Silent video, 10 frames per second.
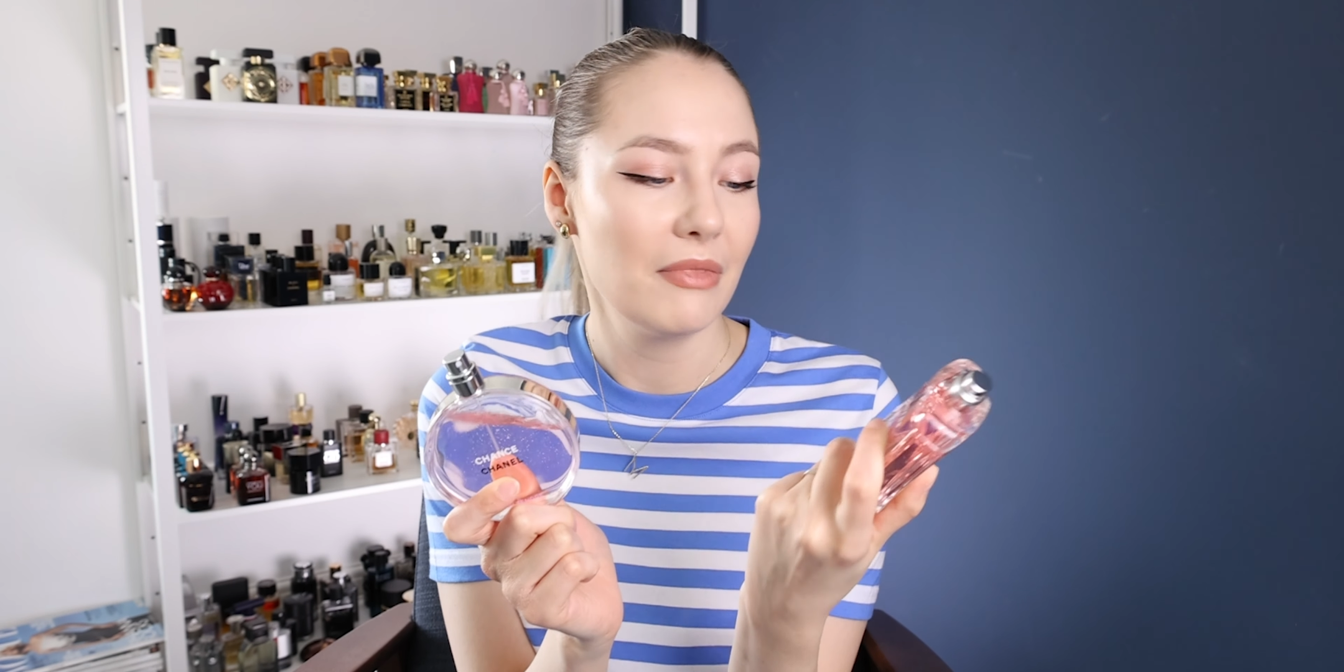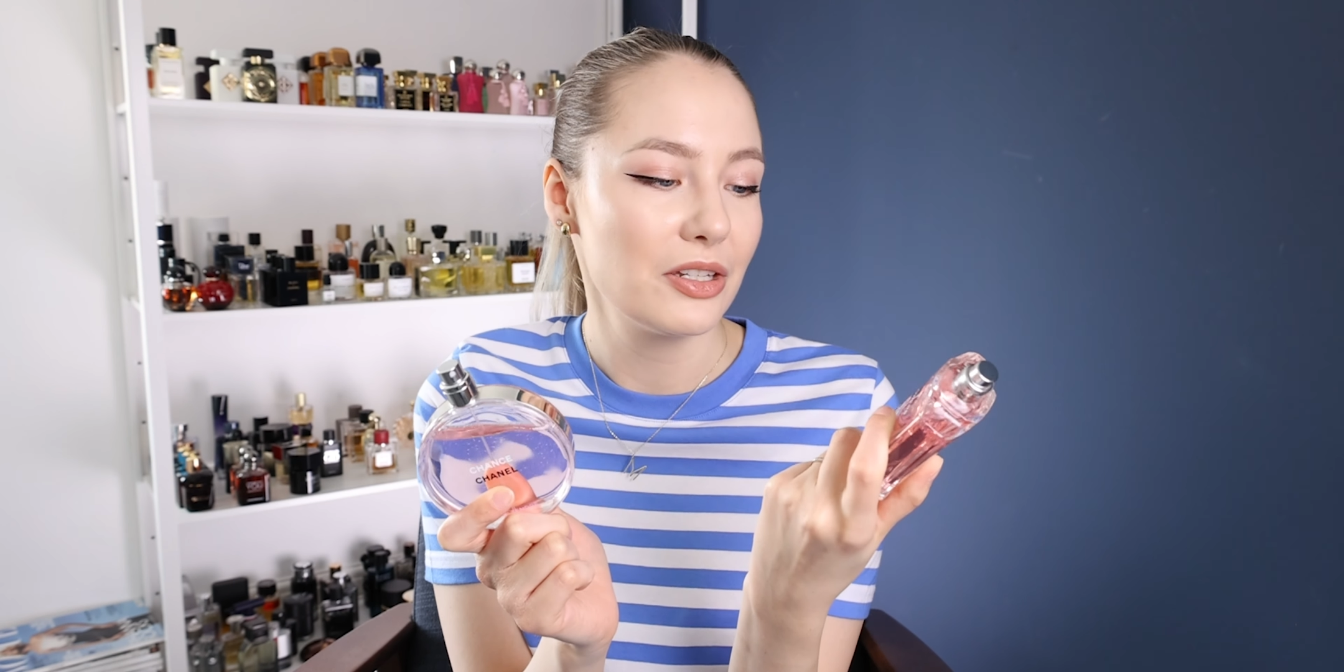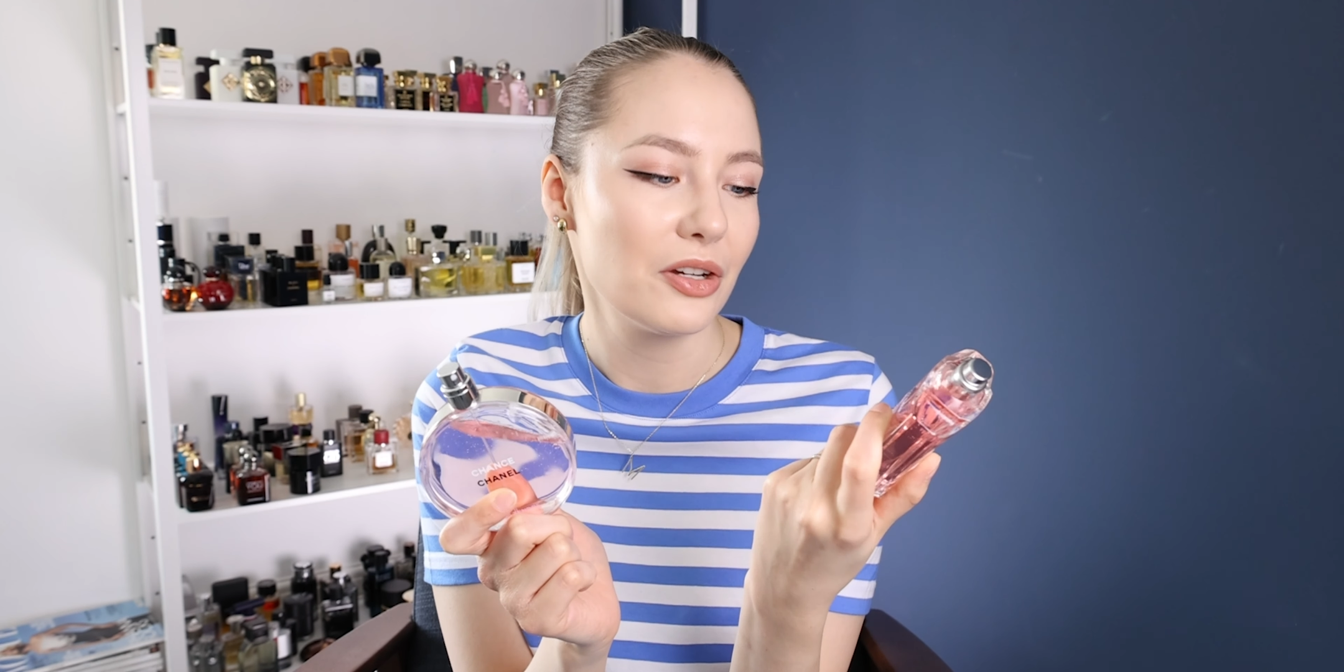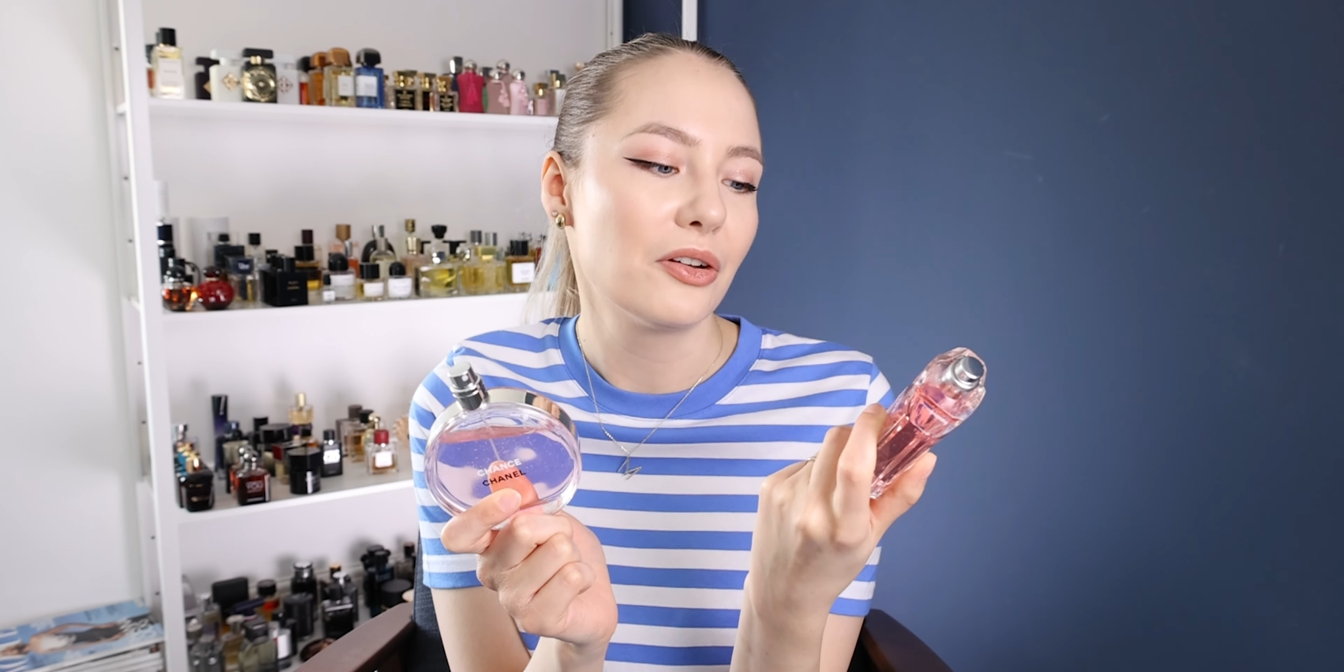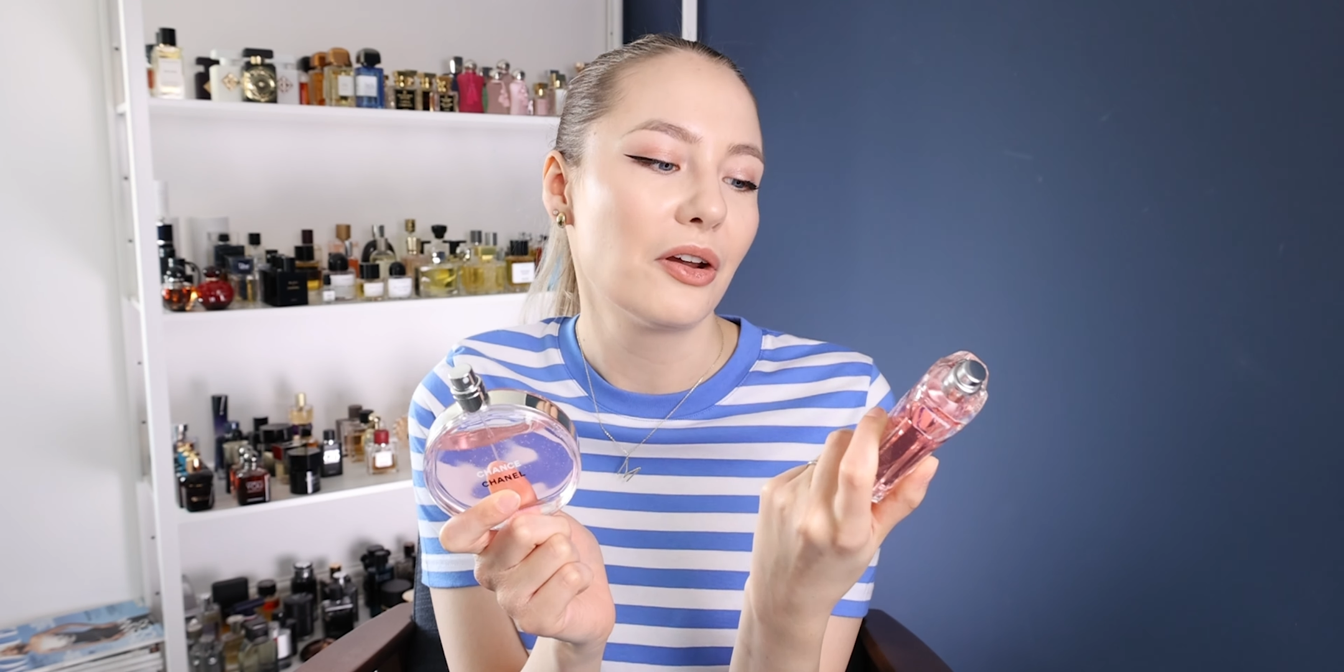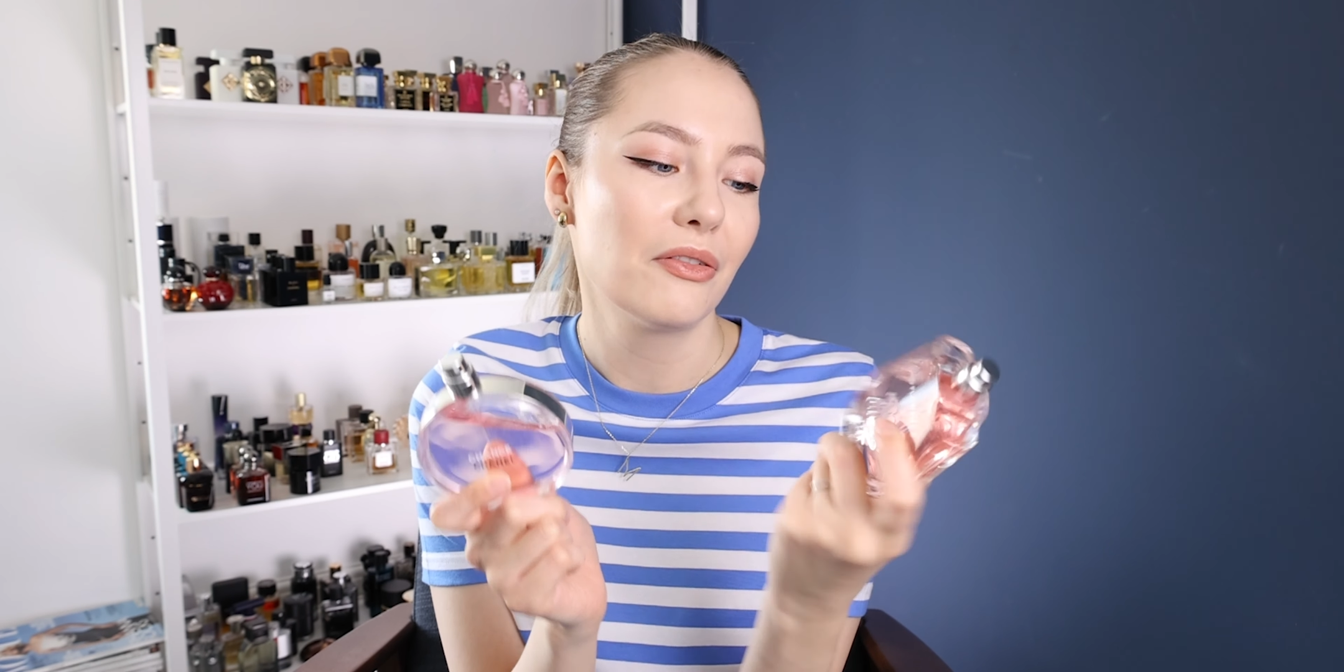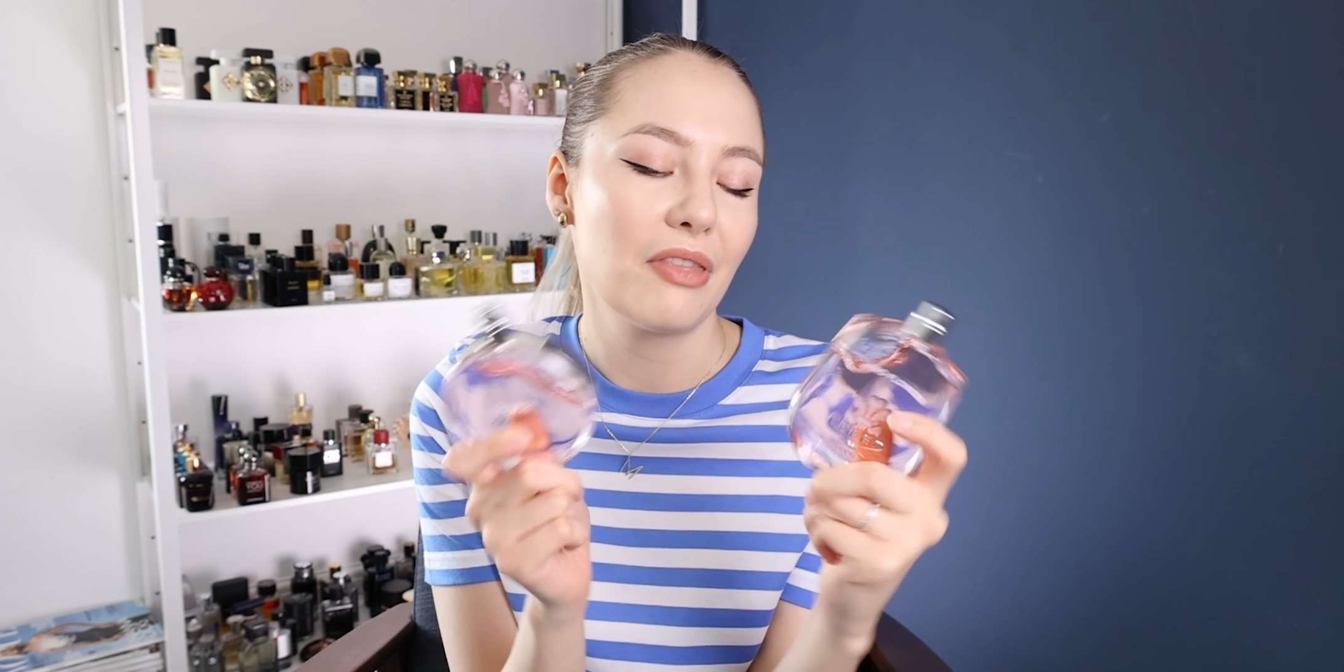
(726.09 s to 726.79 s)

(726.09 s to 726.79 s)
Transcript: I don't know